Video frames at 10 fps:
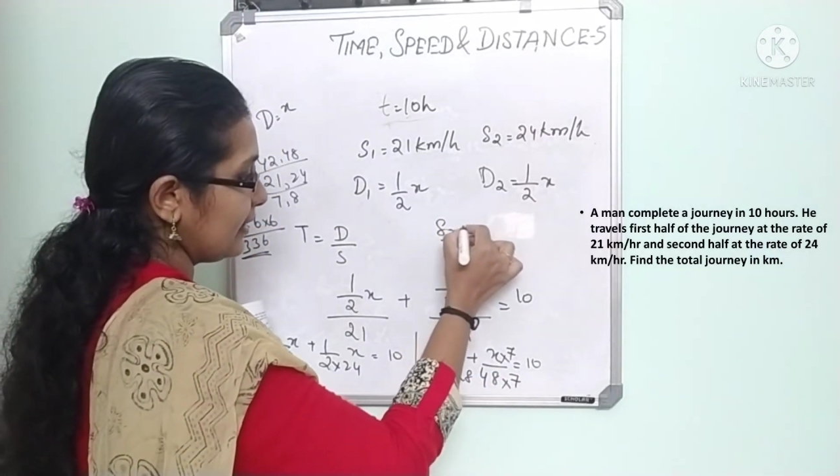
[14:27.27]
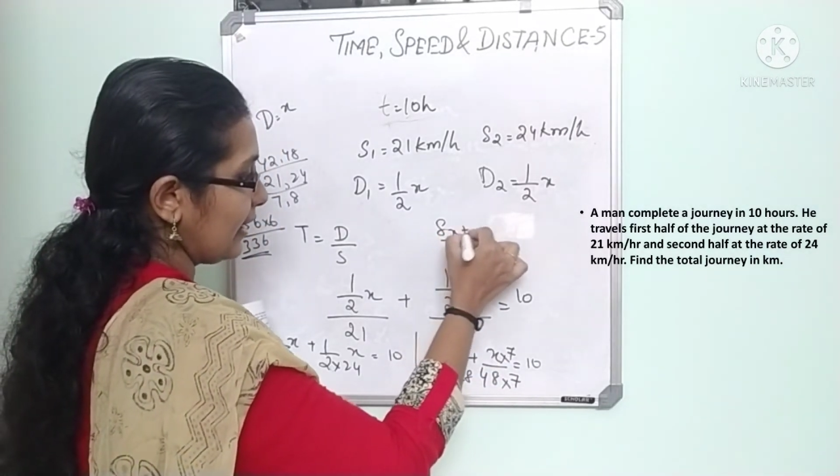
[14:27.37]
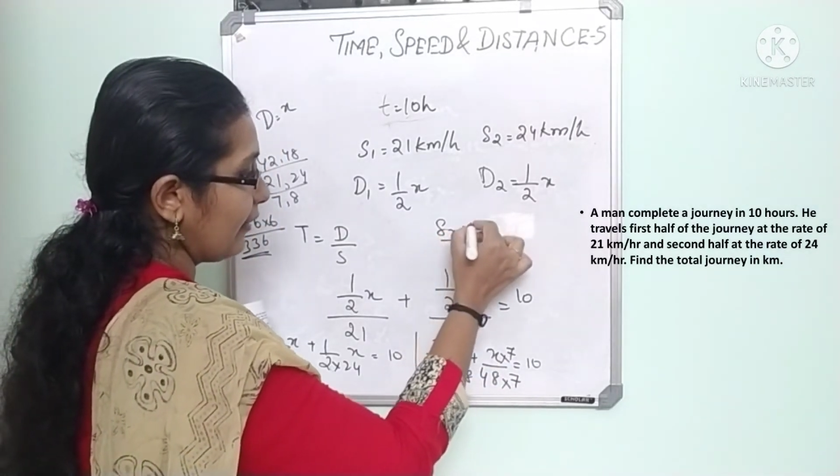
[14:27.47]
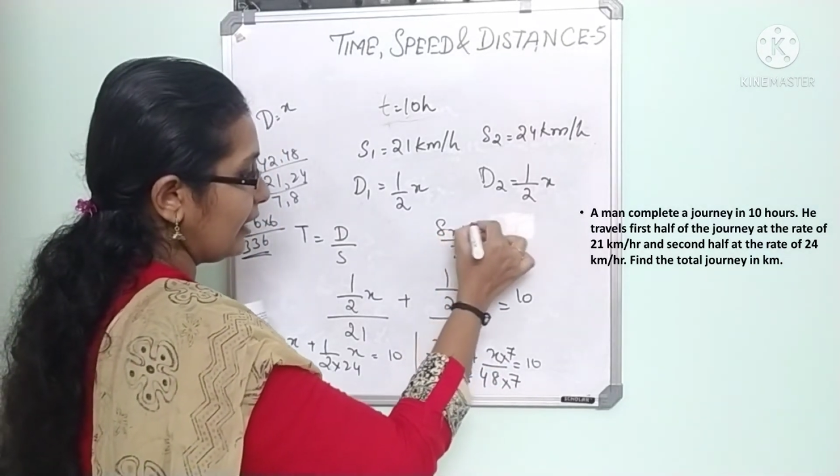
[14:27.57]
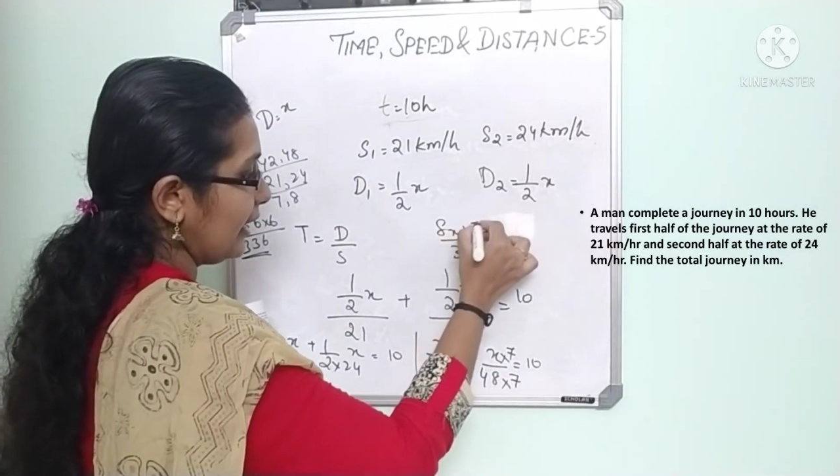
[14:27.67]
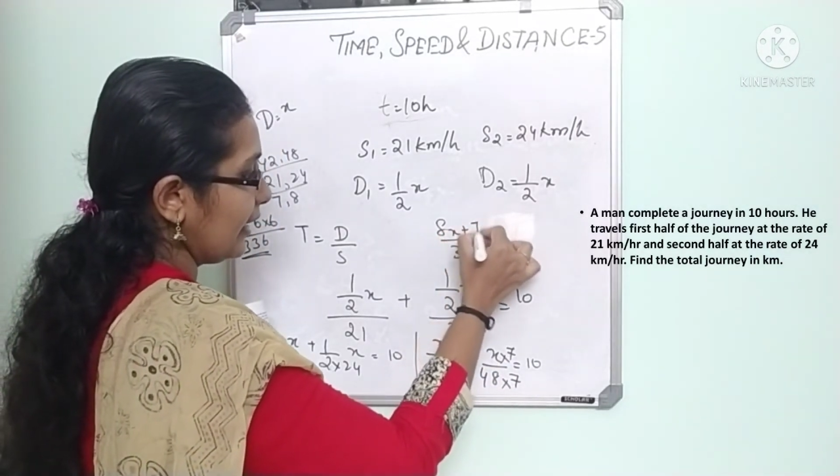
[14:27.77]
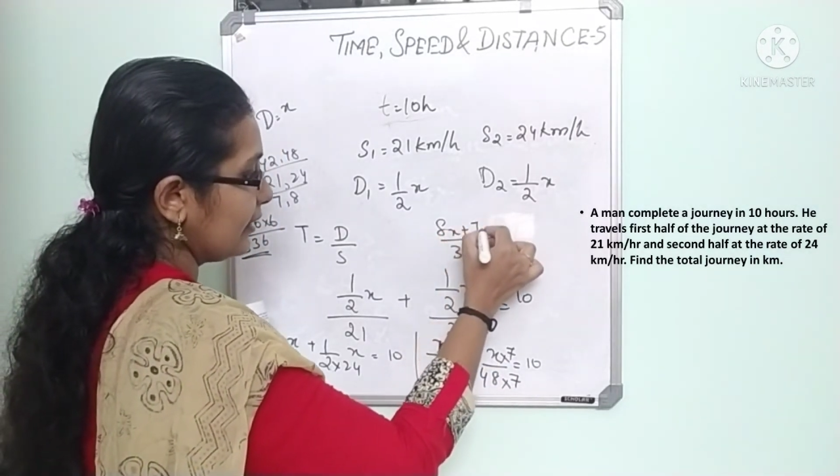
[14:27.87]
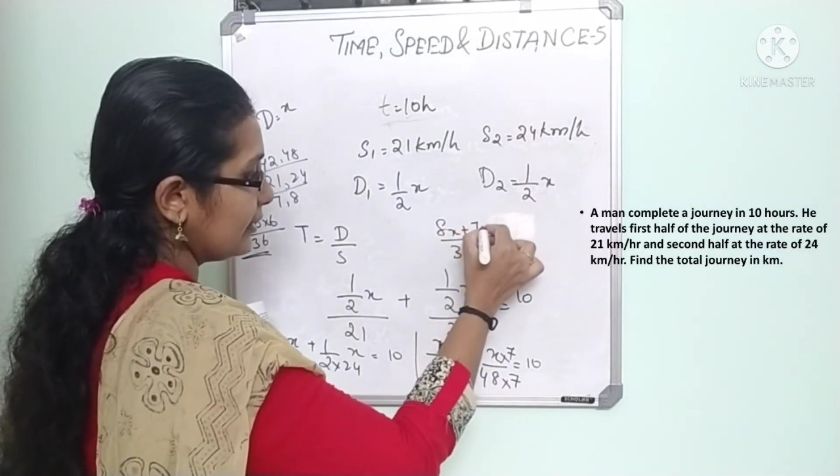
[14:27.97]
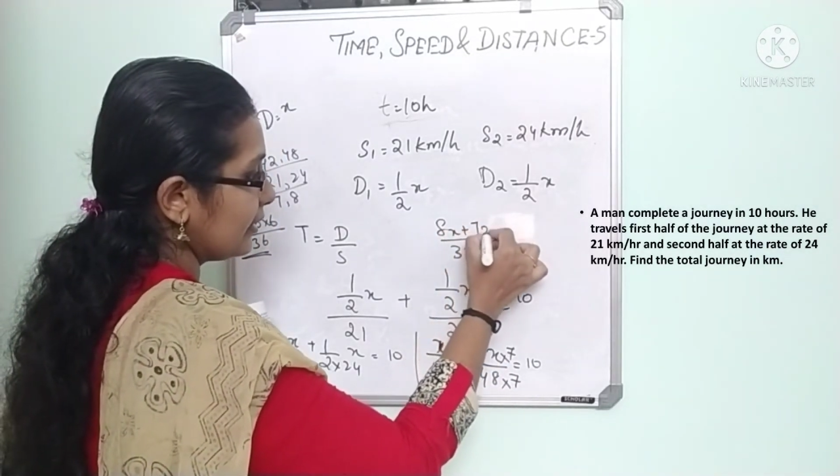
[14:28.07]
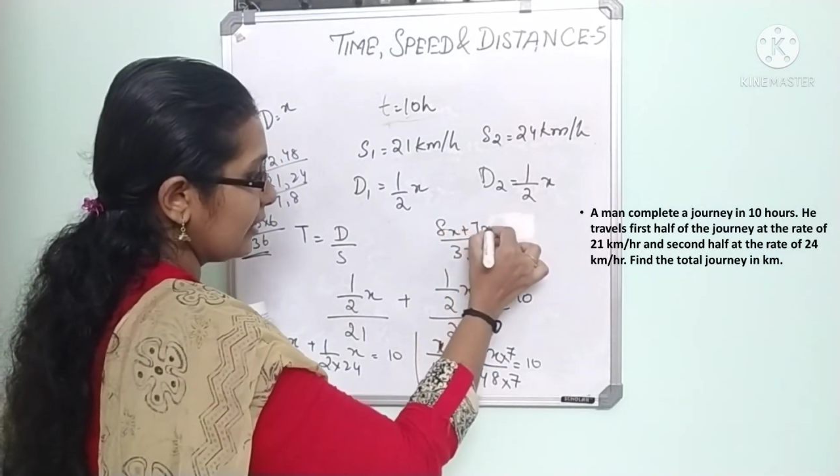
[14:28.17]
7x
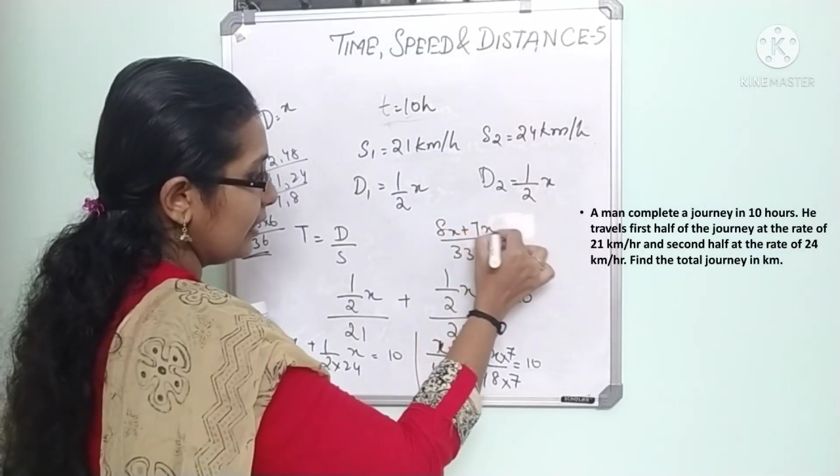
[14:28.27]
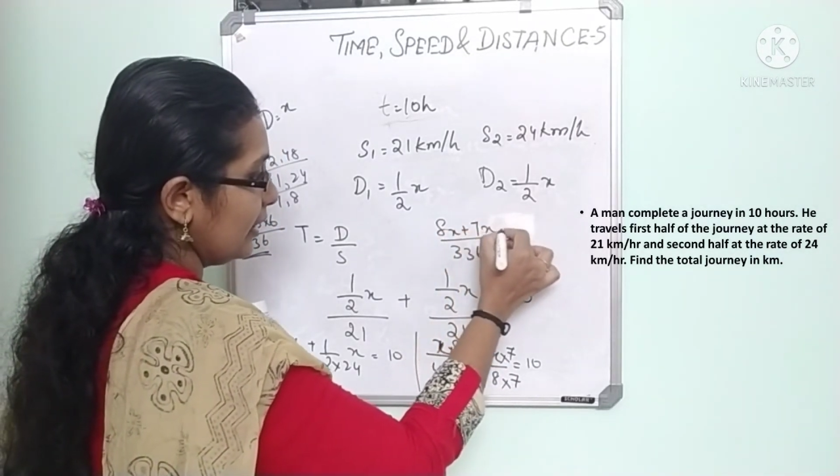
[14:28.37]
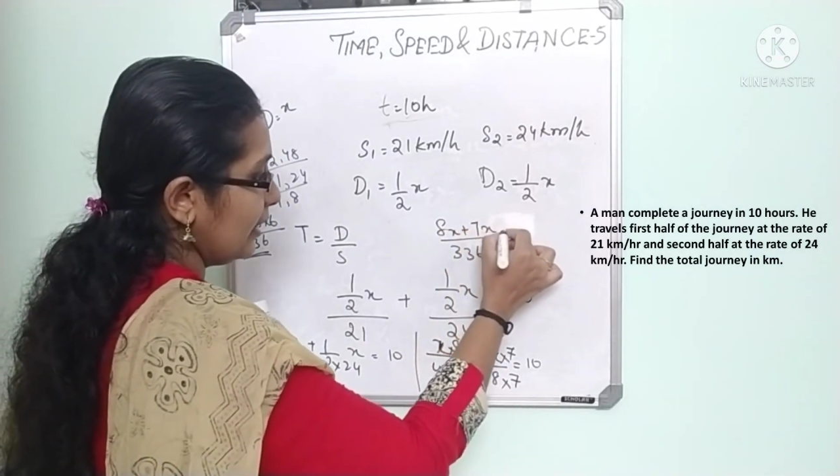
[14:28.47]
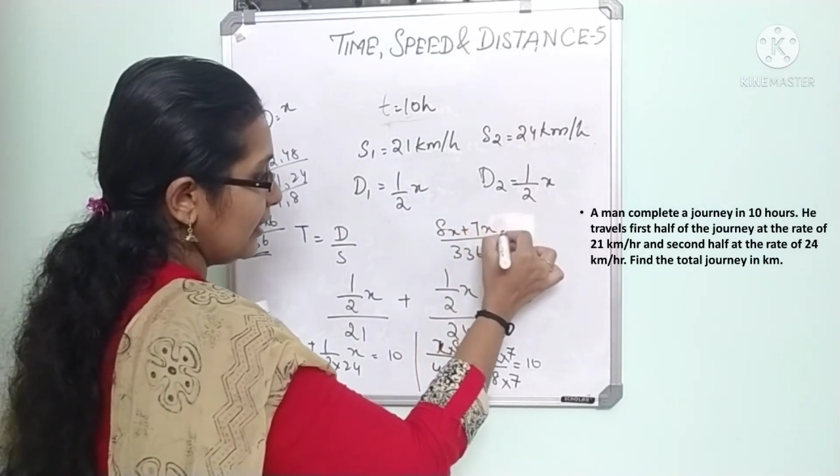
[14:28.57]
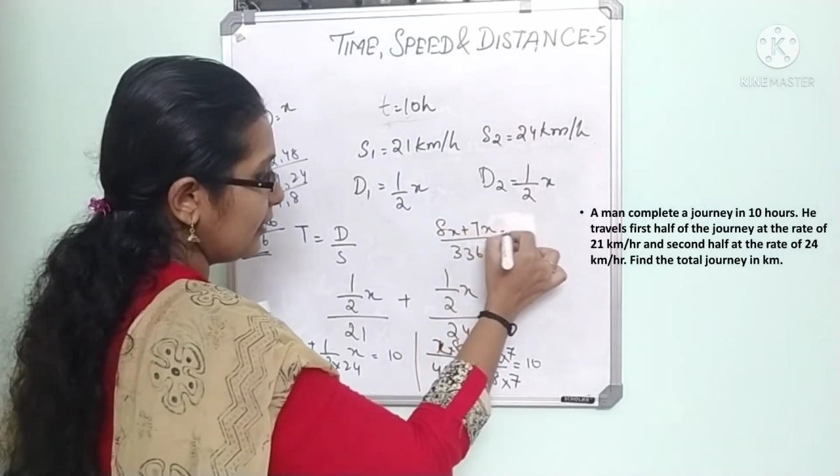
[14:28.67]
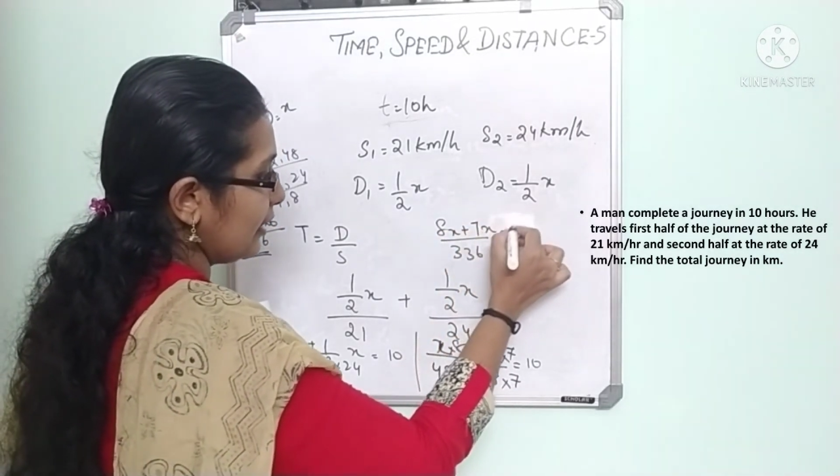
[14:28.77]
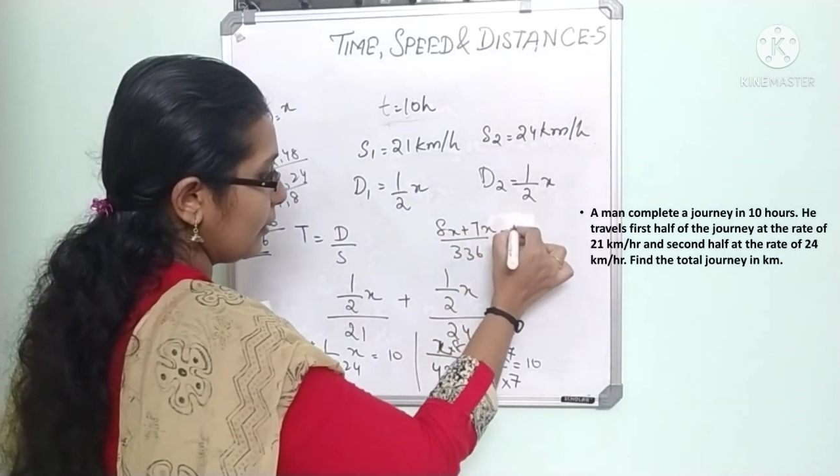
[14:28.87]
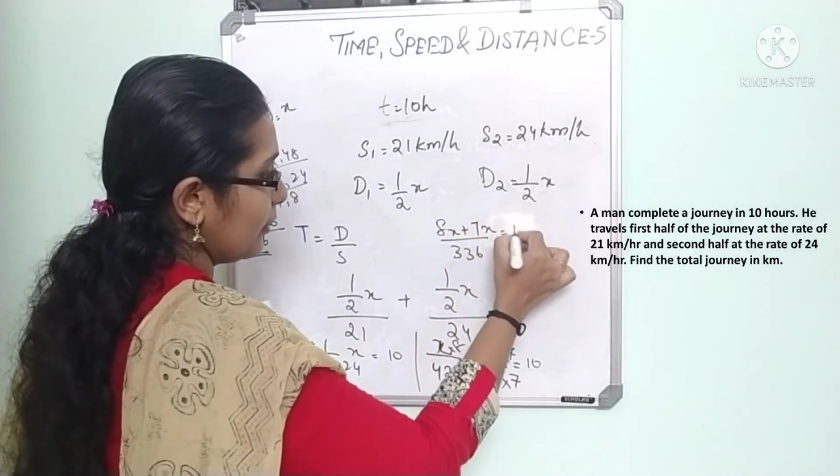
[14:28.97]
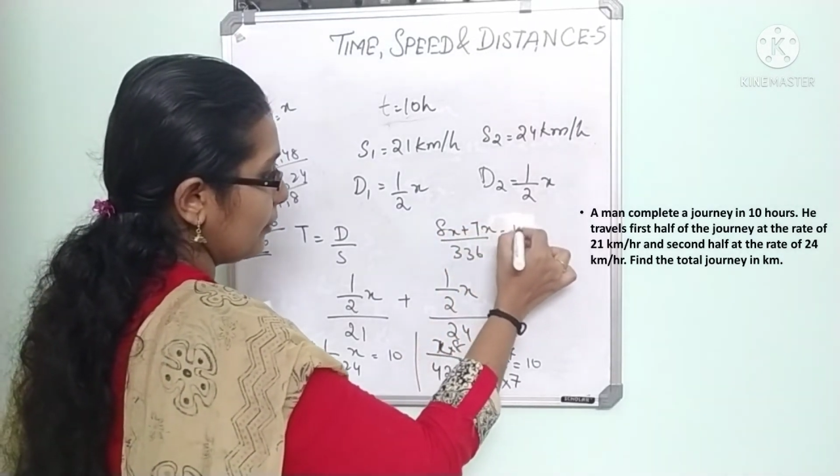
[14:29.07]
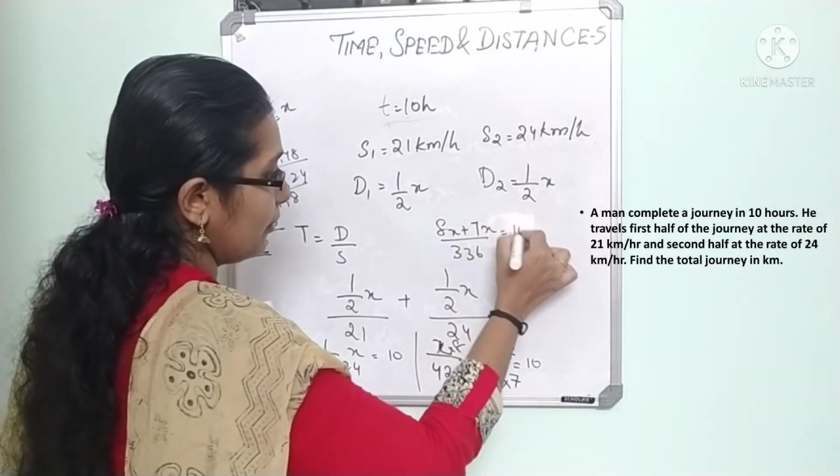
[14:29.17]
is
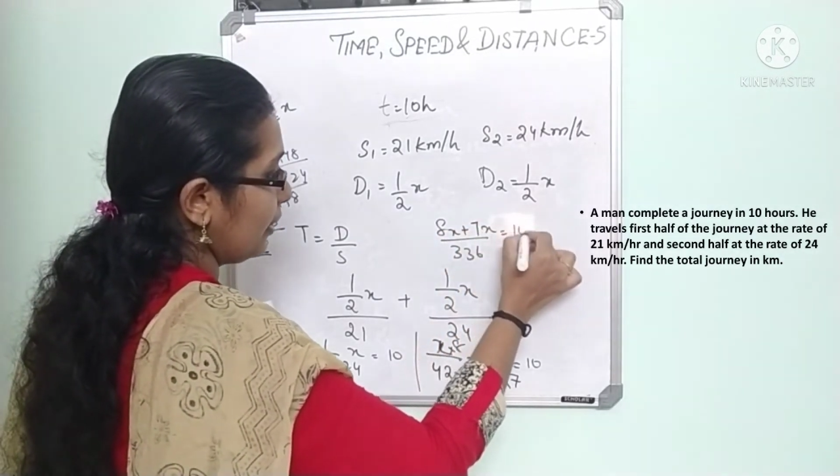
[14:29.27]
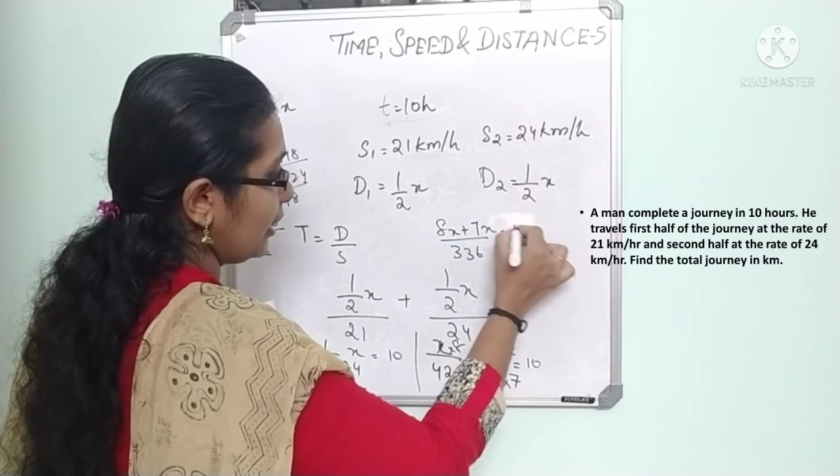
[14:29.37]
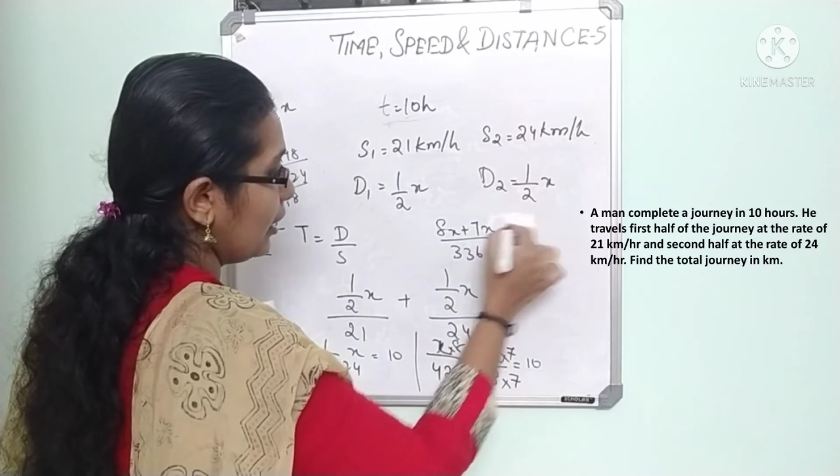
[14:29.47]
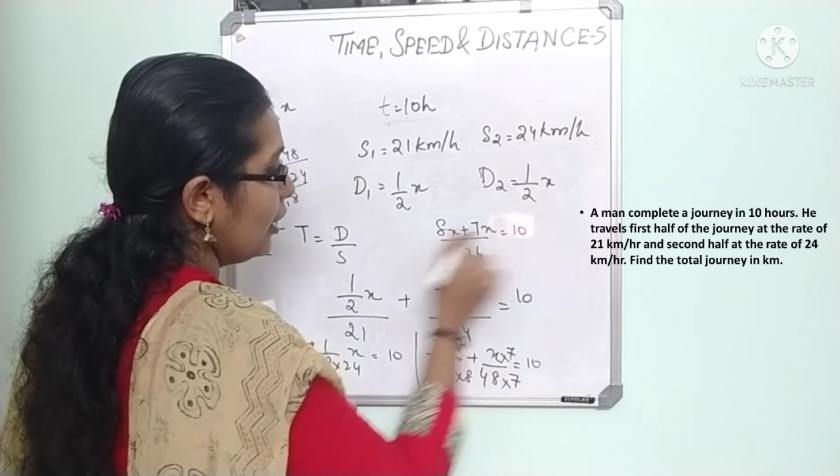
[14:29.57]
equal to 10.